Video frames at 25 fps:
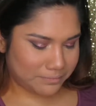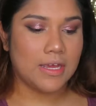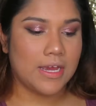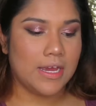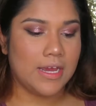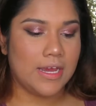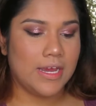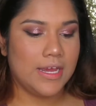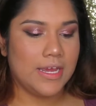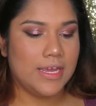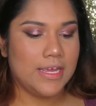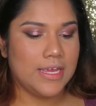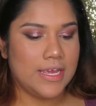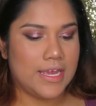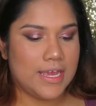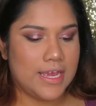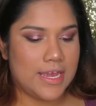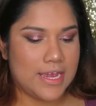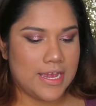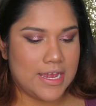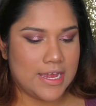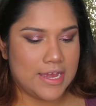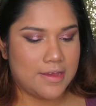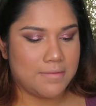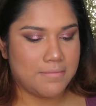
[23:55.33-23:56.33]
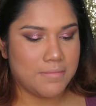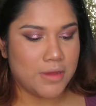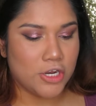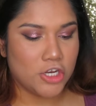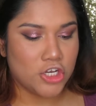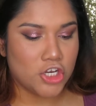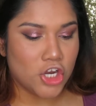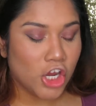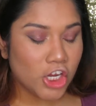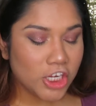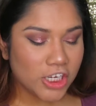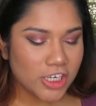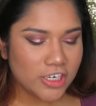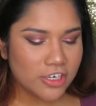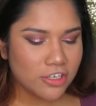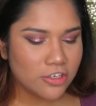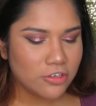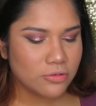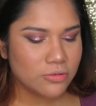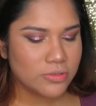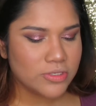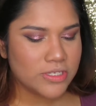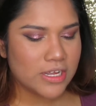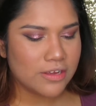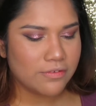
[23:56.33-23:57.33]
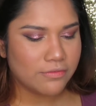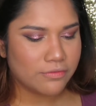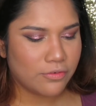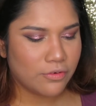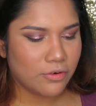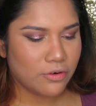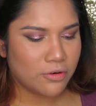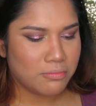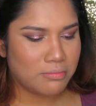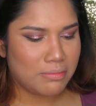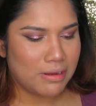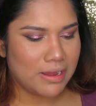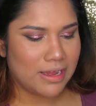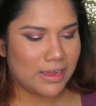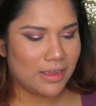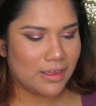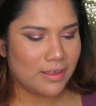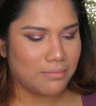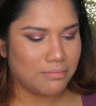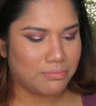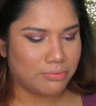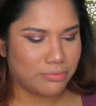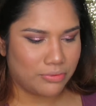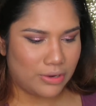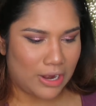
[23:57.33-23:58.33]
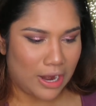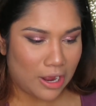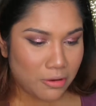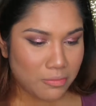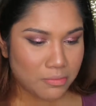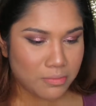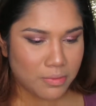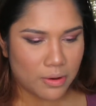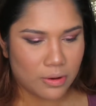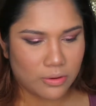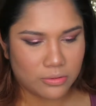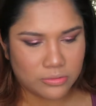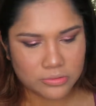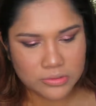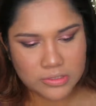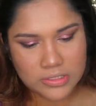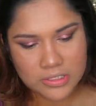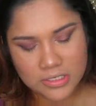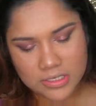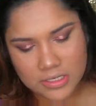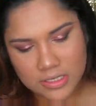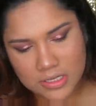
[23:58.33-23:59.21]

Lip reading: I am not gonna use that for my brow bone